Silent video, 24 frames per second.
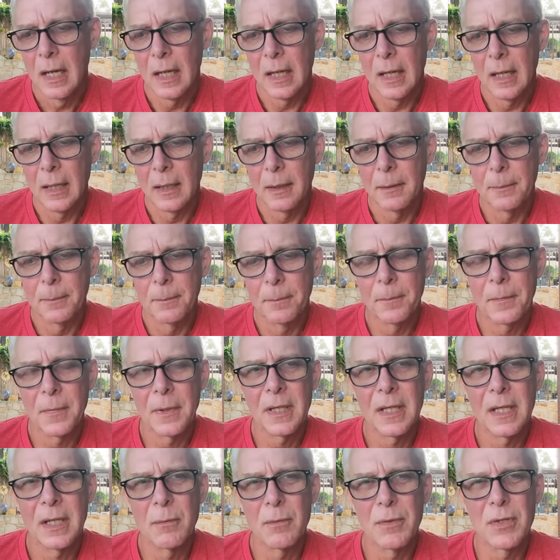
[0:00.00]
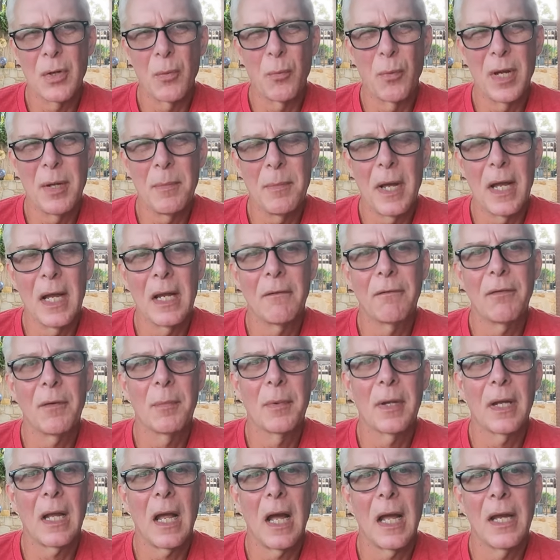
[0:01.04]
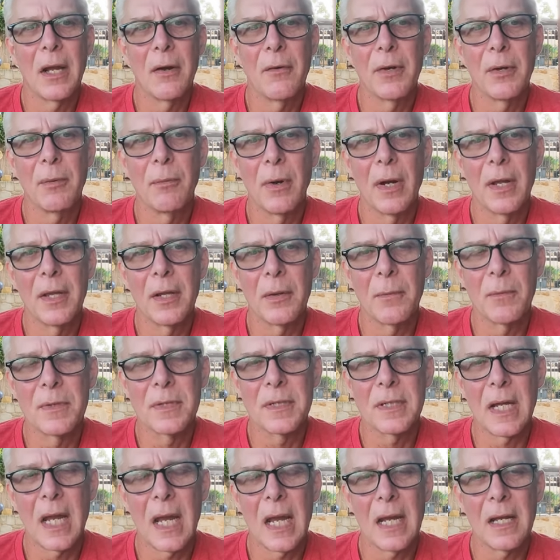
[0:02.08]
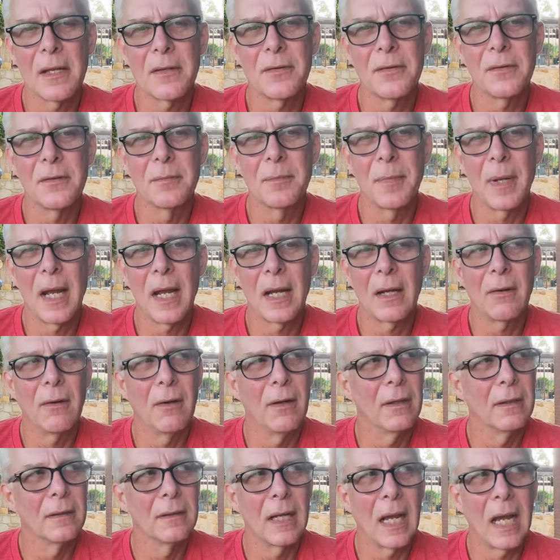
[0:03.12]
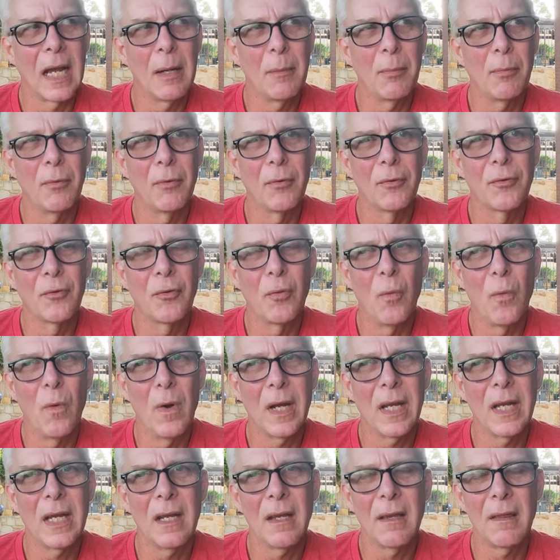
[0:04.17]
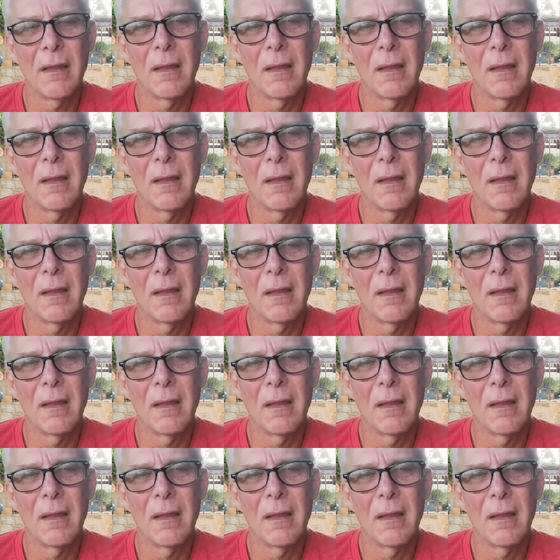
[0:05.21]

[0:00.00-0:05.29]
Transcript: Um, it was a remake from the Coyote Run that was canceled back on April 20th.